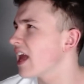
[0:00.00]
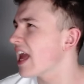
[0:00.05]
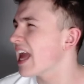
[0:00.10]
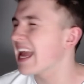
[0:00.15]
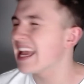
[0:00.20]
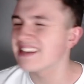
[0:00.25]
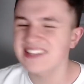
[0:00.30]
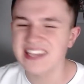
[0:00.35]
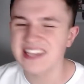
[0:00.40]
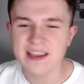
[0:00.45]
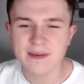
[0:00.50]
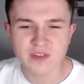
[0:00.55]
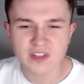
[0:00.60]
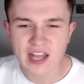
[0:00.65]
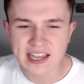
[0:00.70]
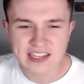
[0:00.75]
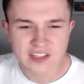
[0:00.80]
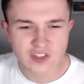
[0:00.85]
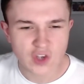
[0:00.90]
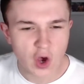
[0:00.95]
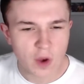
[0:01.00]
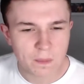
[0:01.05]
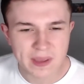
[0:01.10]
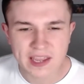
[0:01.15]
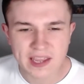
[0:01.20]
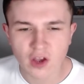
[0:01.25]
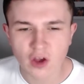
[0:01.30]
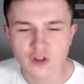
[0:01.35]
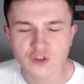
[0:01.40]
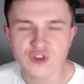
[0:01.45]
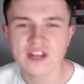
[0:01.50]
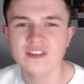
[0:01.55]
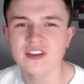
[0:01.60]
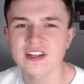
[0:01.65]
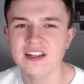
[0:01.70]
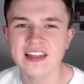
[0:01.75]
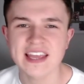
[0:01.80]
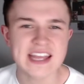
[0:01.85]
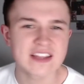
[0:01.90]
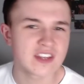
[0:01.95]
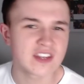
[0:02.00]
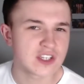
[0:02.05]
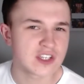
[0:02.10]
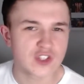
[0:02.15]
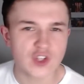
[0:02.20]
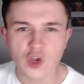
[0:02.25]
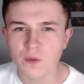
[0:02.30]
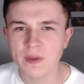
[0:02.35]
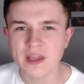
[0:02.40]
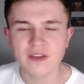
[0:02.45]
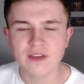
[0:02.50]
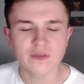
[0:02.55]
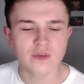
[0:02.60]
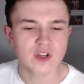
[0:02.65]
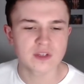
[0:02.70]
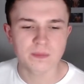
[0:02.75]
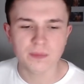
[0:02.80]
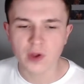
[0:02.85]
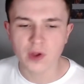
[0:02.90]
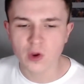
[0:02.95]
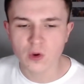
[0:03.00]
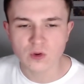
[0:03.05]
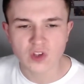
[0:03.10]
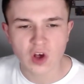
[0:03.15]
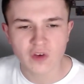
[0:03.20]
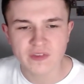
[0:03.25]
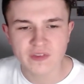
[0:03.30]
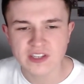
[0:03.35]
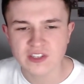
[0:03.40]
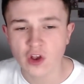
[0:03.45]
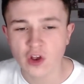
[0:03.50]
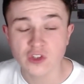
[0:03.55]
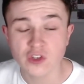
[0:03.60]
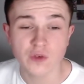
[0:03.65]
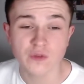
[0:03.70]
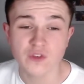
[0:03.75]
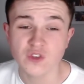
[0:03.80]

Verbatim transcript: he seems like he's got a big contract at Leeds and he's too big for his boots, all this sort of stuff.